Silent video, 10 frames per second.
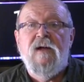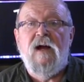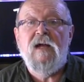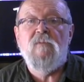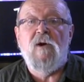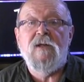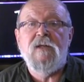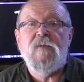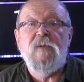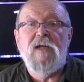I
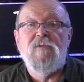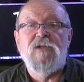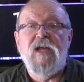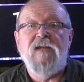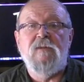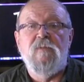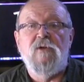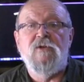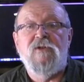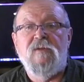wanted to be able to take the
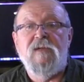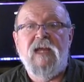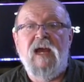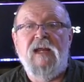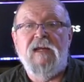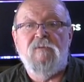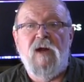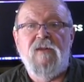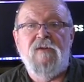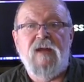motor to the mechanic
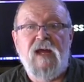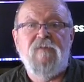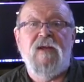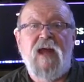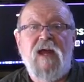rather than have to